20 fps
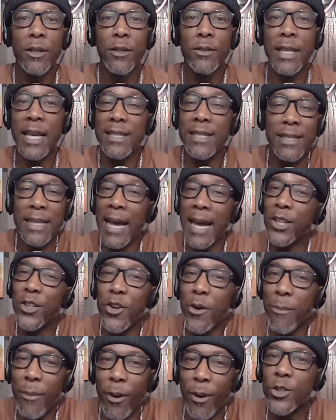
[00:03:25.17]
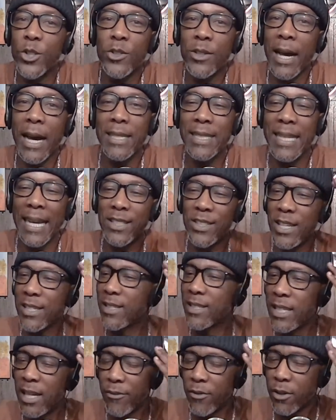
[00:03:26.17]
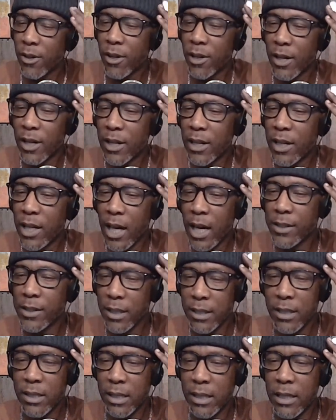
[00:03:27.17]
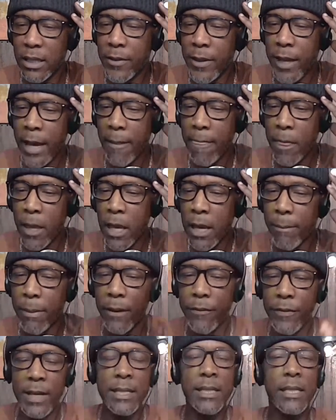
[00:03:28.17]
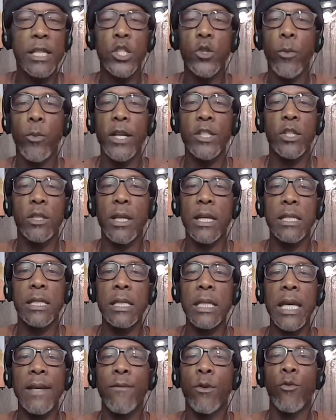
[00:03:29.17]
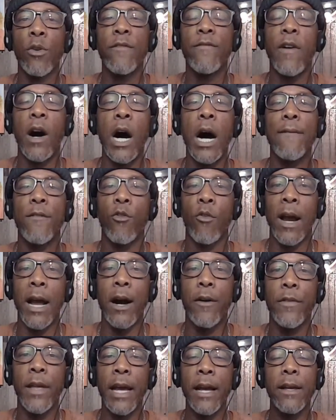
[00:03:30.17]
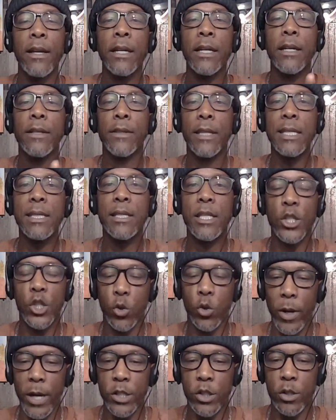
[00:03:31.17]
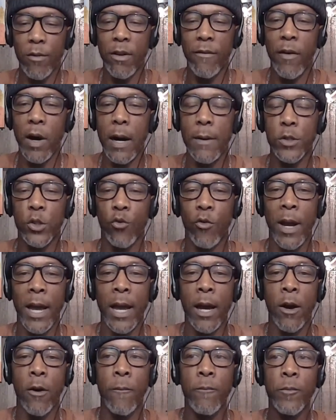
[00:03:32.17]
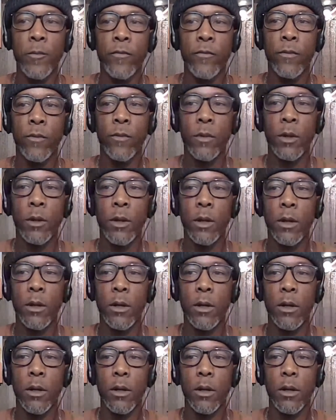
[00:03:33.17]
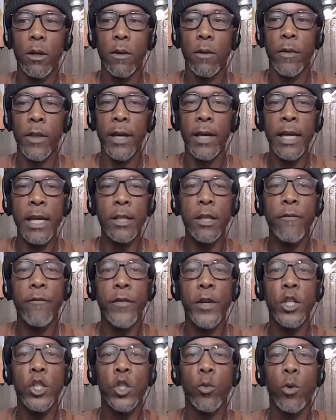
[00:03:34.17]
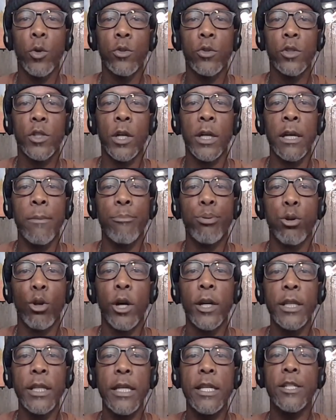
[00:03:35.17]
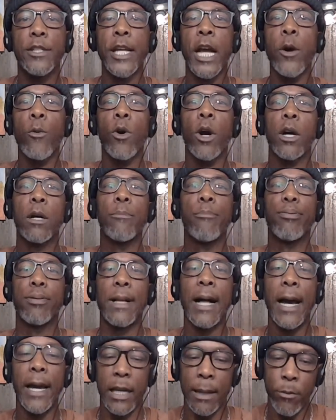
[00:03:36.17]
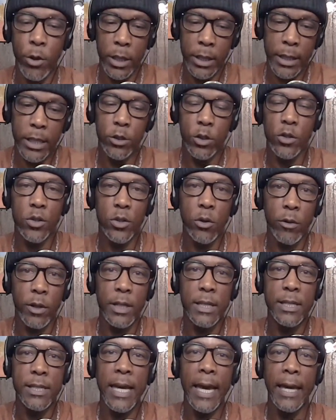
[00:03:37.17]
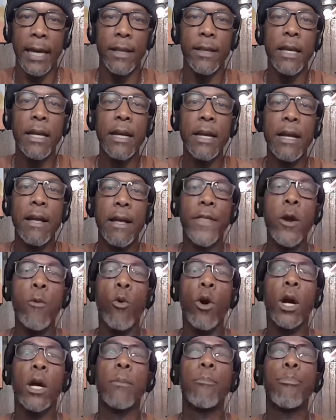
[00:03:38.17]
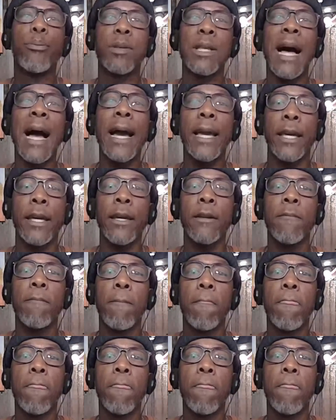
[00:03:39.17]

That's not your merchandise. I just never understood that. But this situation doesn't even revolve around that. This situation revolves around the individuals, the employees, they were complying. I'm going to get to the story in a second. They were complying.